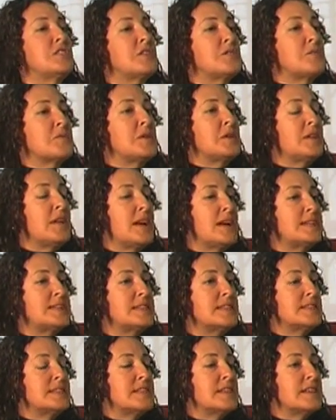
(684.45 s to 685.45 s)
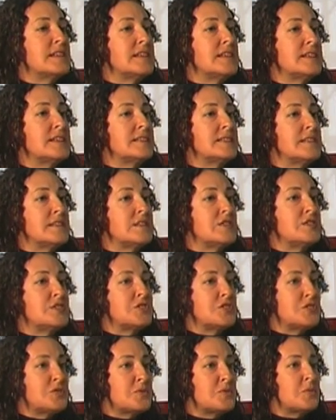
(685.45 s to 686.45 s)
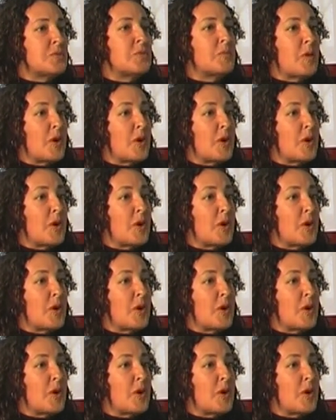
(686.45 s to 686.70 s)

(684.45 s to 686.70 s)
and realizing that it is an issue